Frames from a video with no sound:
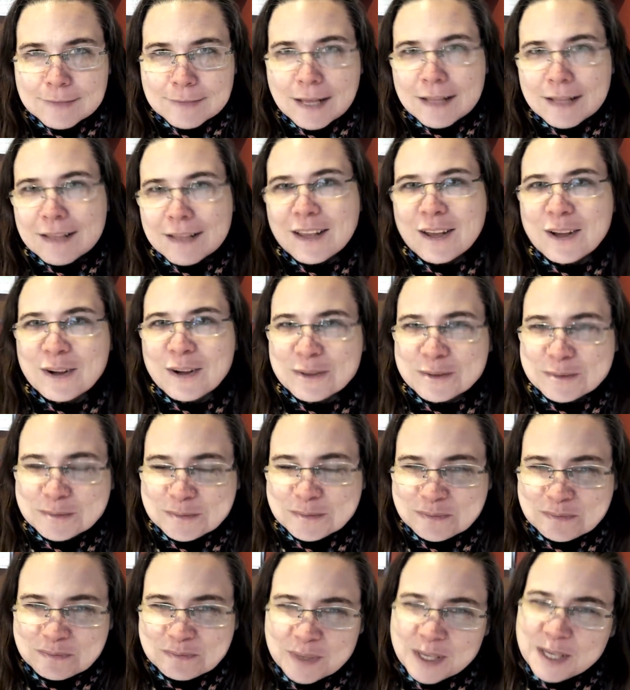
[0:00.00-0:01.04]
Hello,
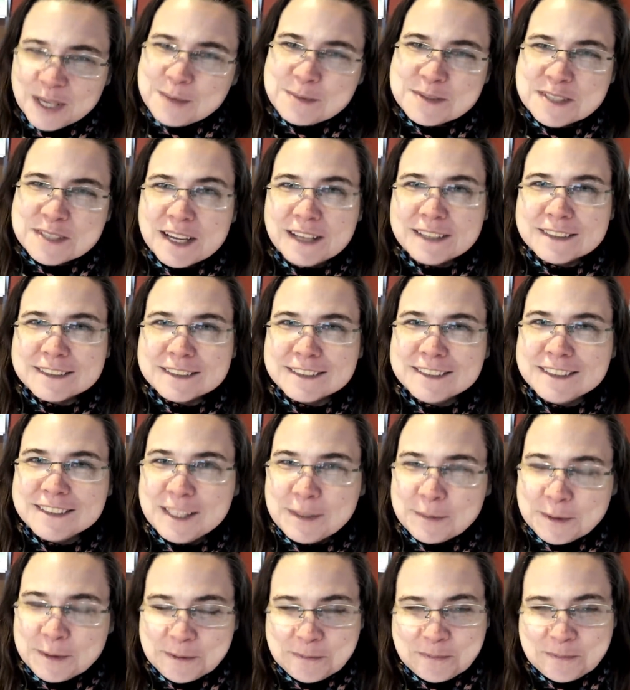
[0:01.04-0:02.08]
my name is Alison
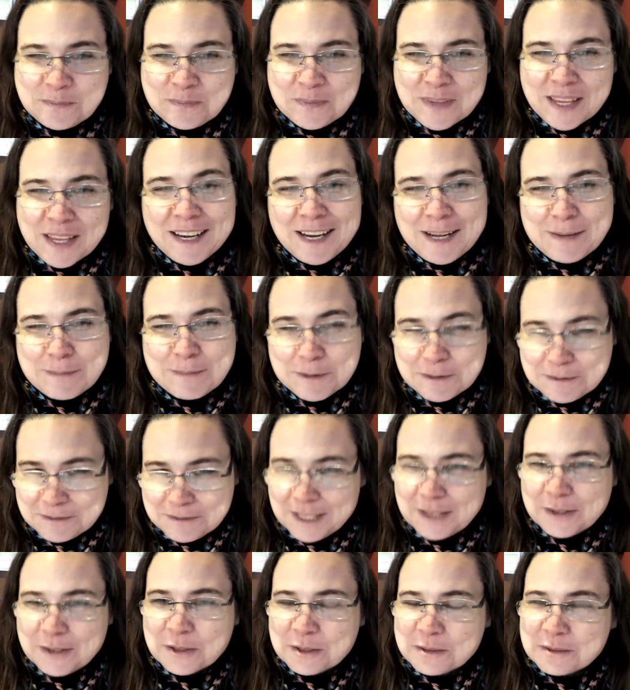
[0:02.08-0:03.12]
Thiemann, and I'm the
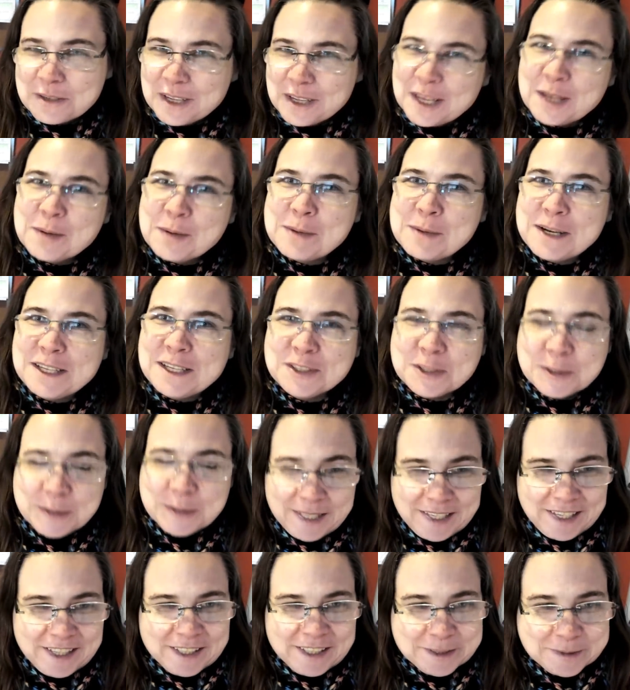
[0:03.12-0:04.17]
founder of Honey Badger
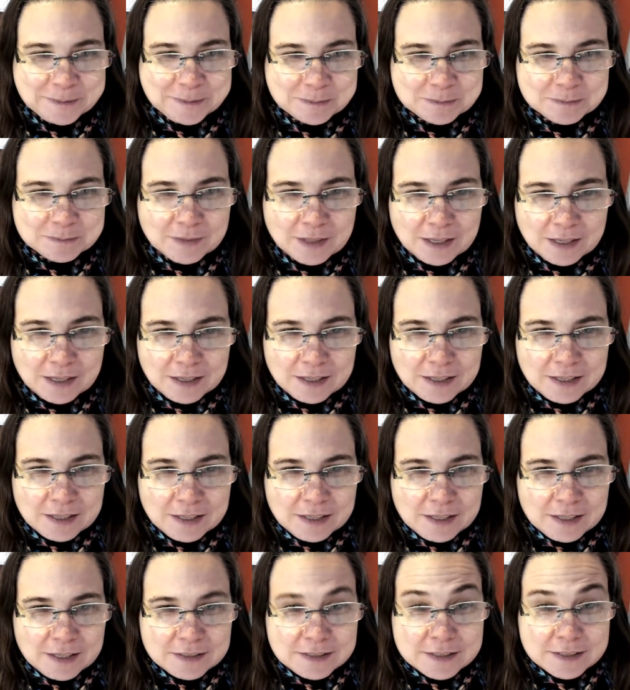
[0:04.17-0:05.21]
Radio.
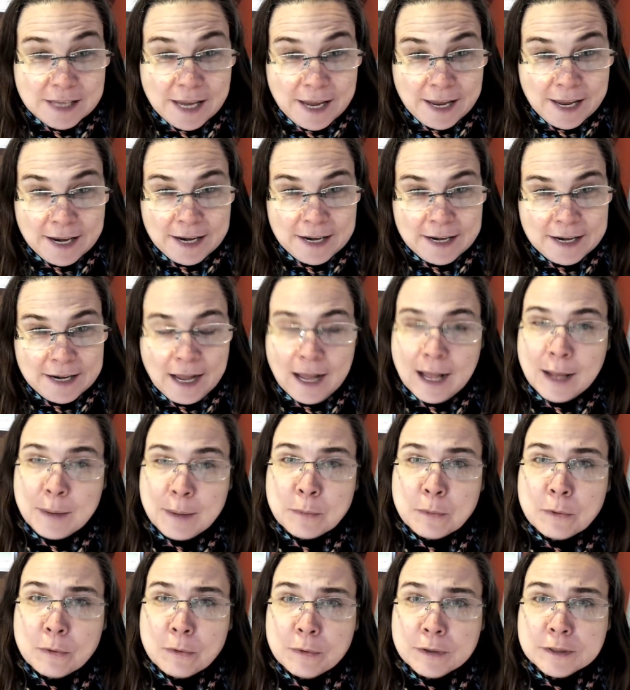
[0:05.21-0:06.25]
Today,
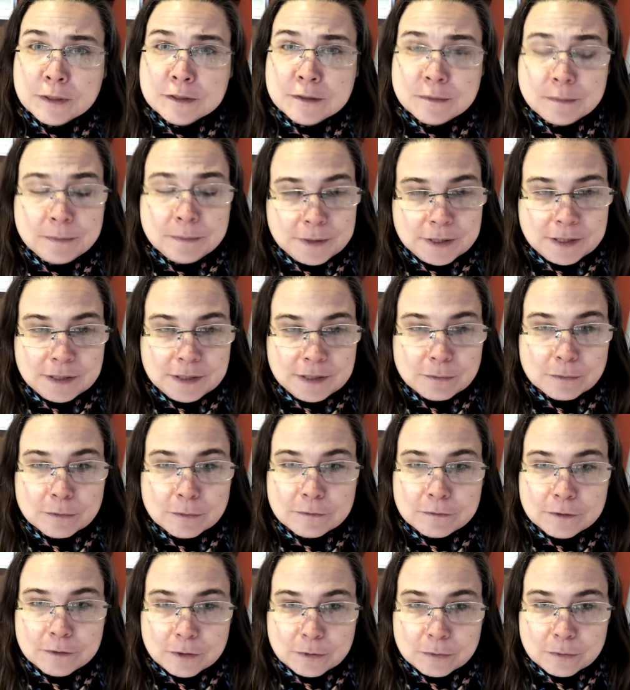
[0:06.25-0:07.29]
I'm going to be
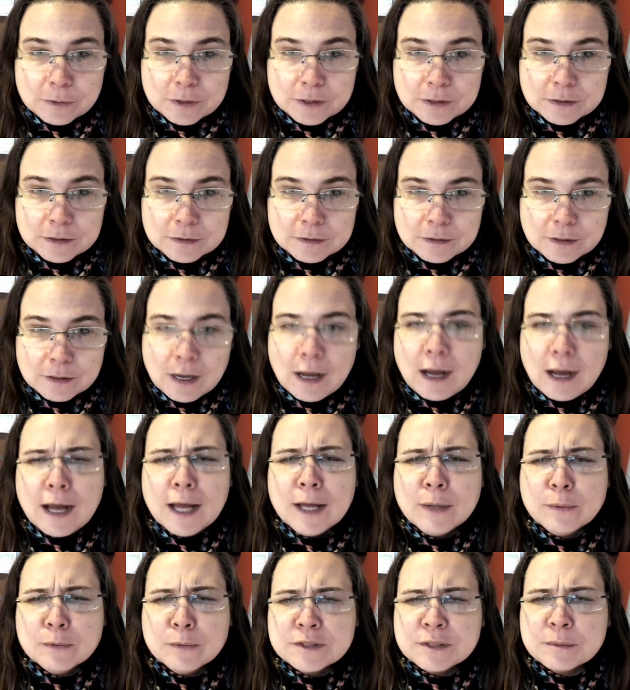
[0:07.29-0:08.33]
reviewing I
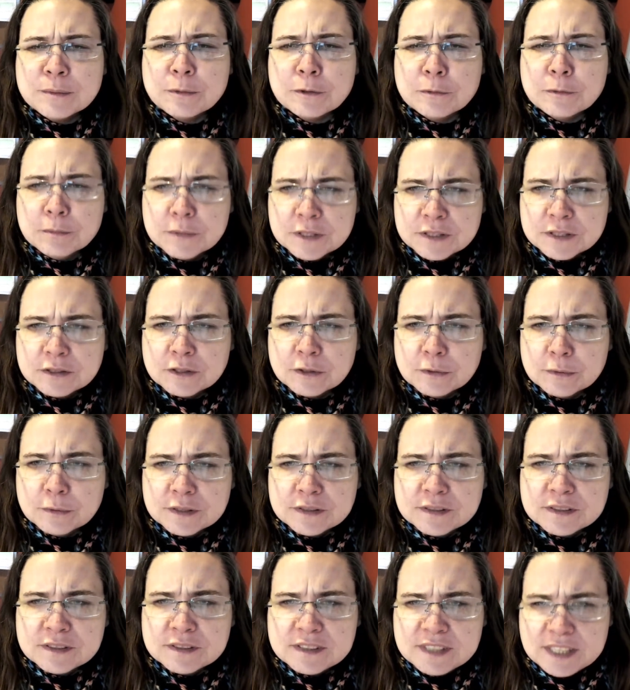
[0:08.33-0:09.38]
Was a
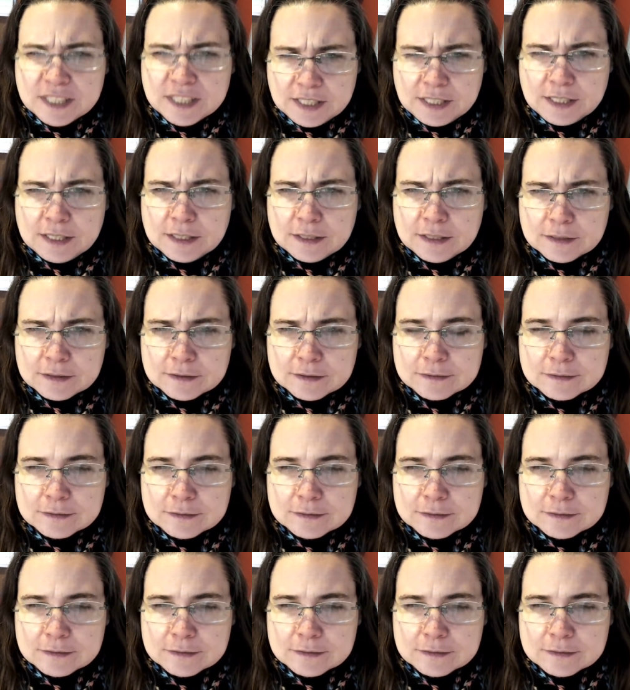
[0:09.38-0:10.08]
Promiscuous Teen.